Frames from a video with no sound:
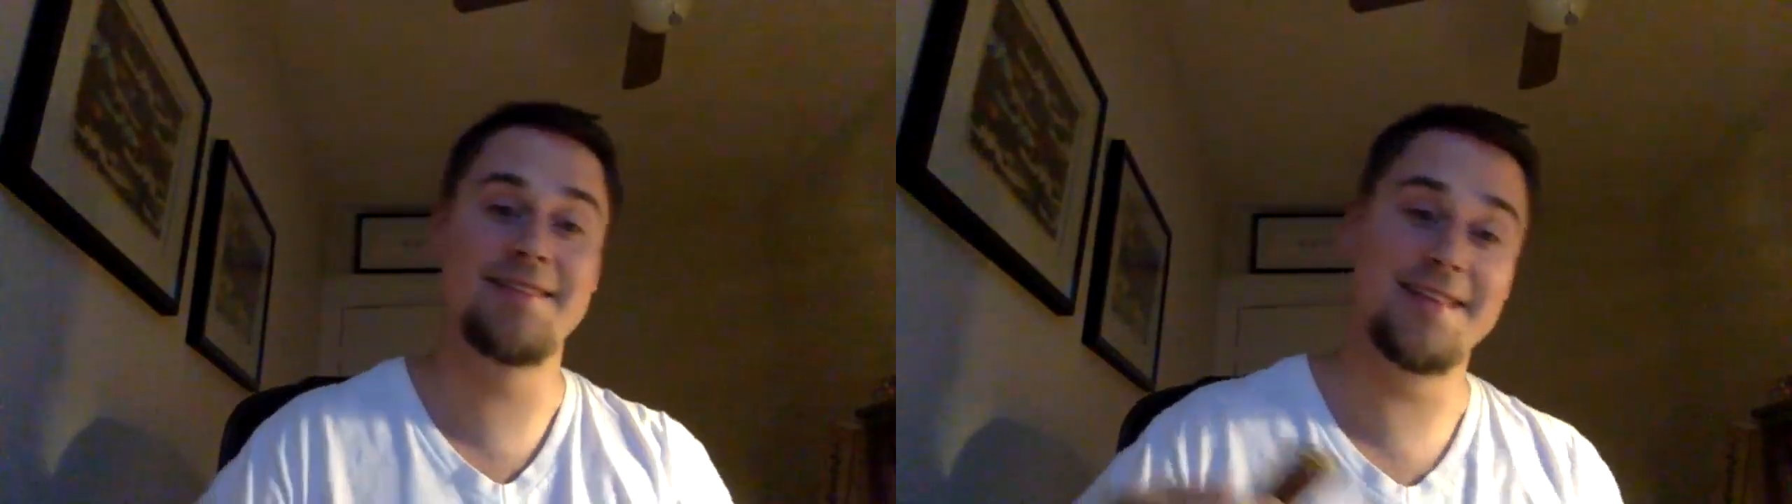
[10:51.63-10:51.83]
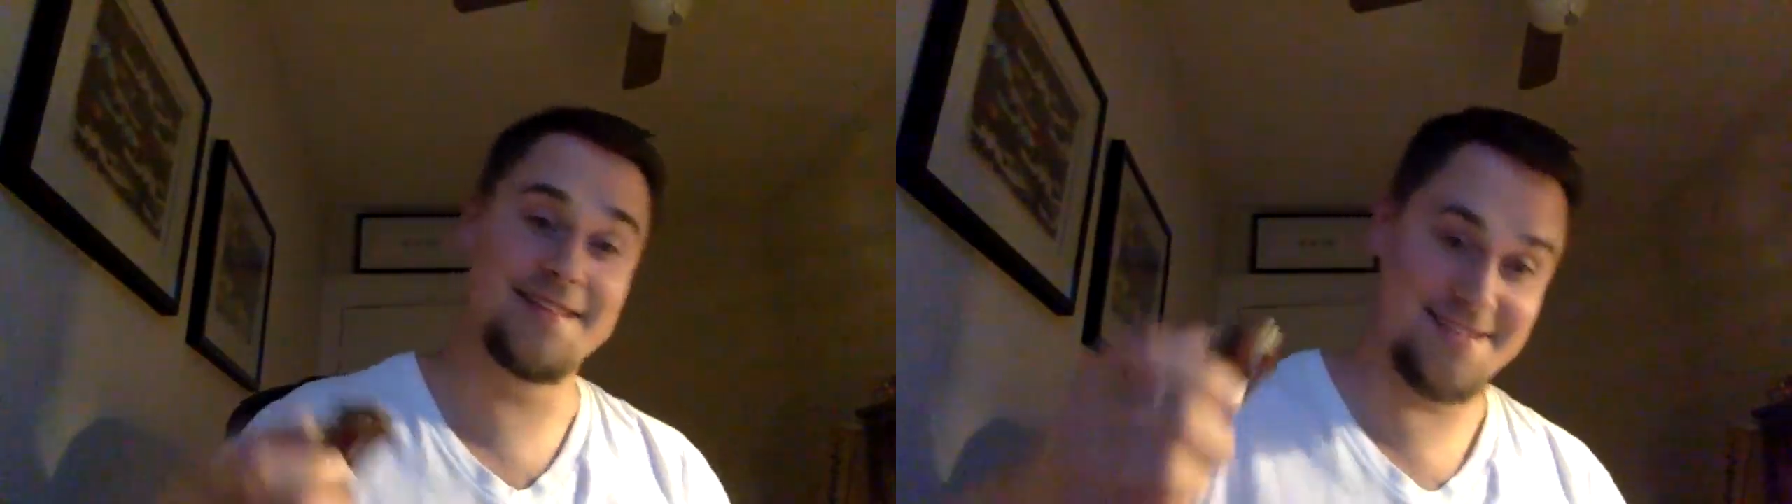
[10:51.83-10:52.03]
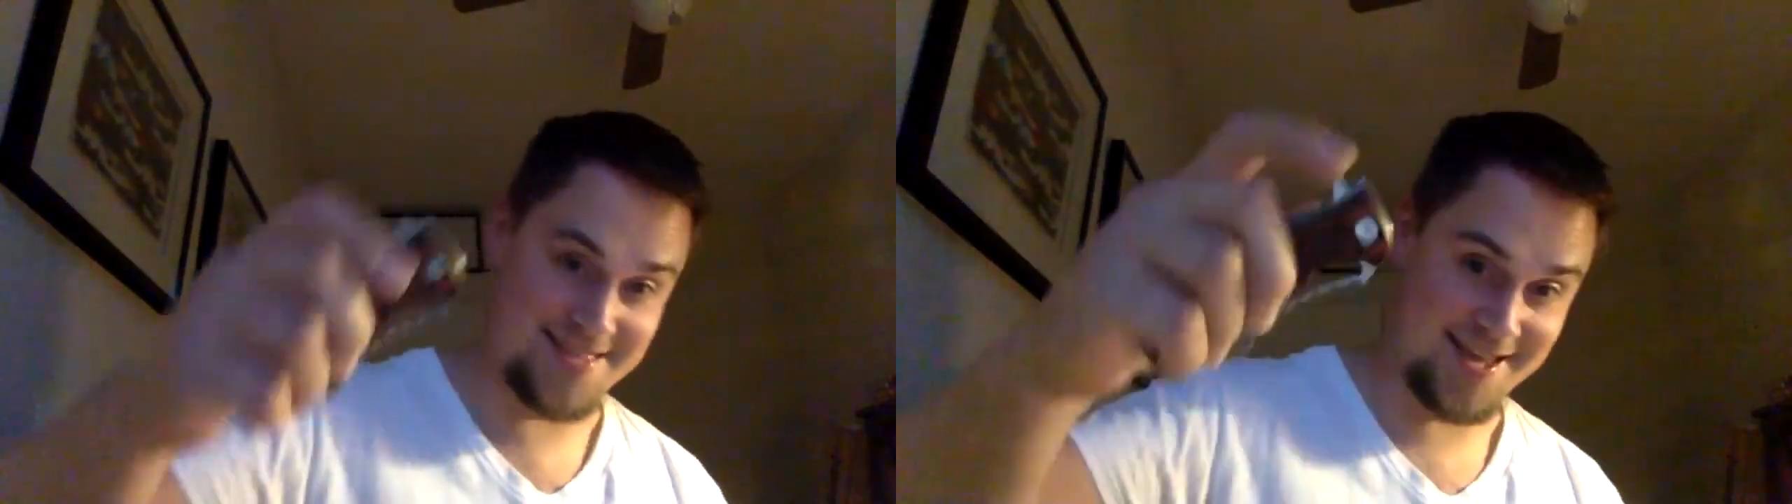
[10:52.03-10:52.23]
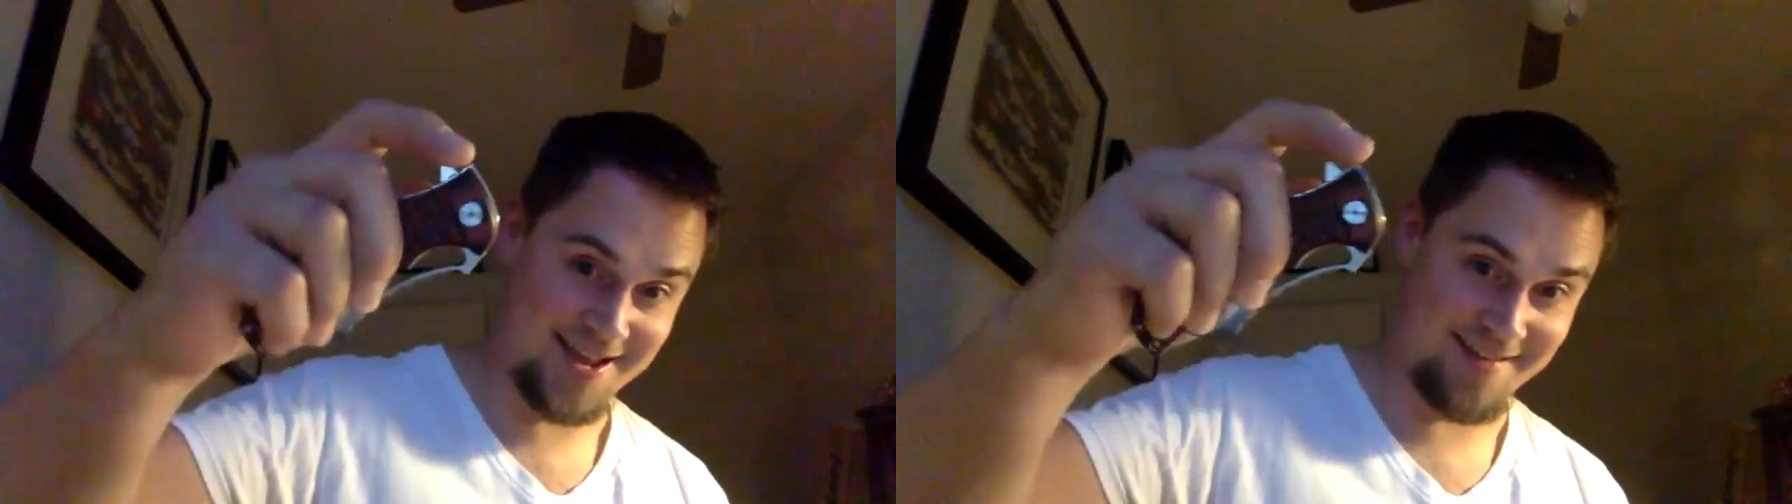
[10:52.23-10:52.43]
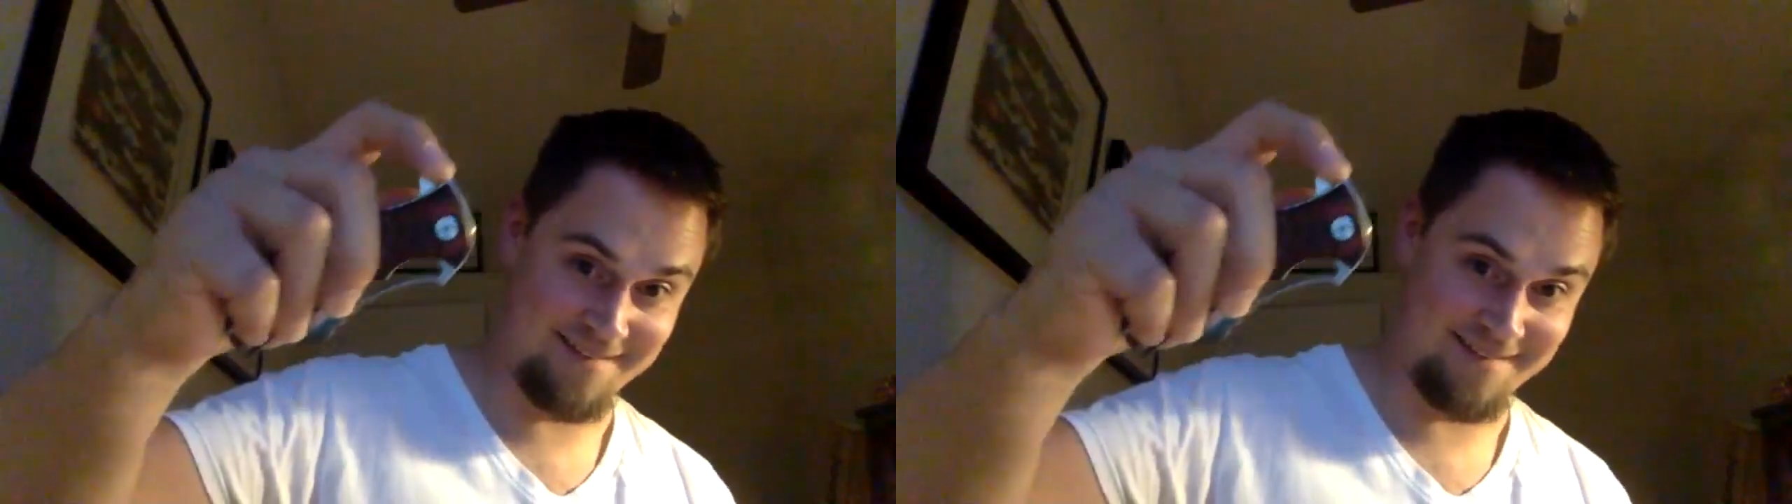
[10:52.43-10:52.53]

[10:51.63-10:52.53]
this thing.